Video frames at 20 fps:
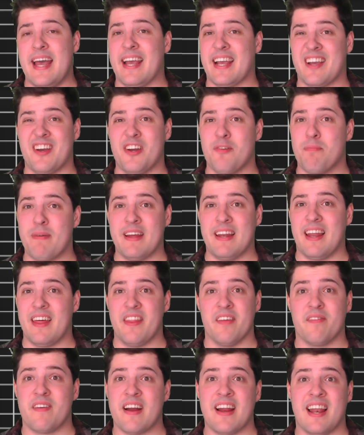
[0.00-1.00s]
It could be
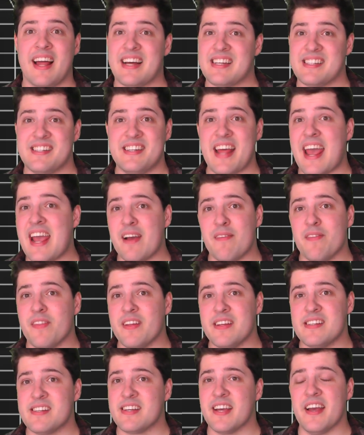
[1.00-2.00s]
like the very last day of
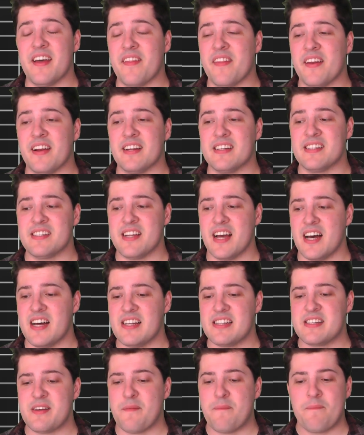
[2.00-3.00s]
this year that it
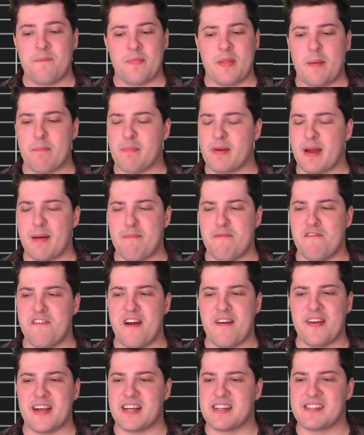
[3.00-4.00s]
starts. But I'm
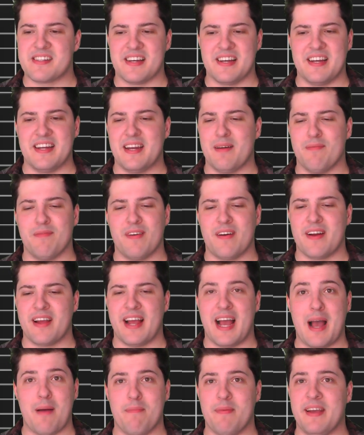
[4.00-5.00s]
very excited. I'm
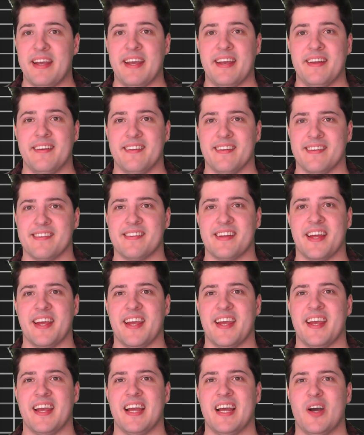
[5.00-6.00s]
very happy to
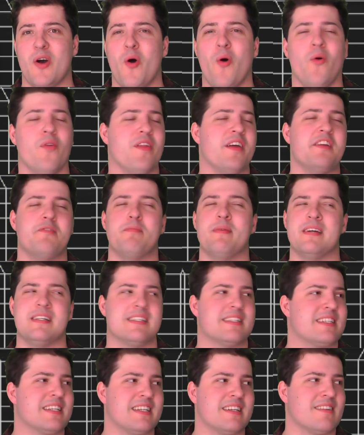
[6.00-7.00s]
see all these
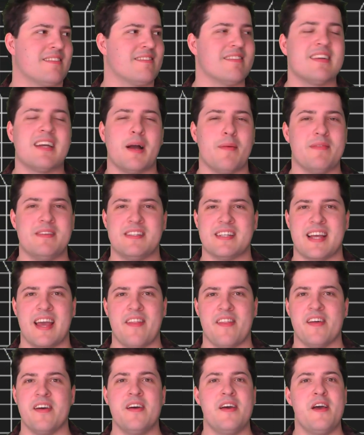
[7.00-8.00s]
bits coming
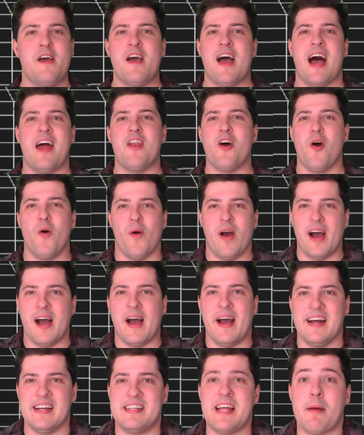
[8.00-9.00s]
together. I know
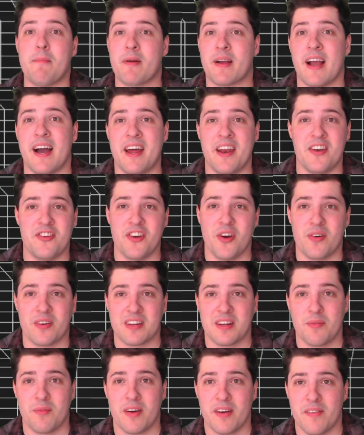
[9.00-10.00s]
Deborah kind of
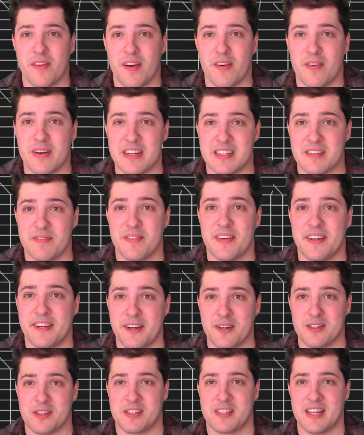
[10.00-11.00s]
joked in one of her recent
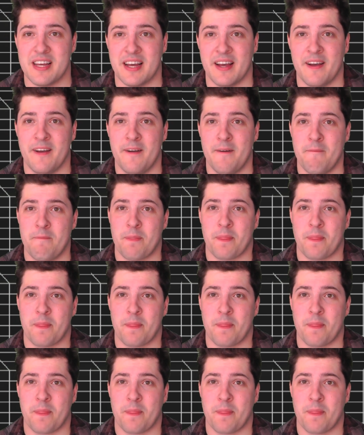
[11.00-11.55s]
videos that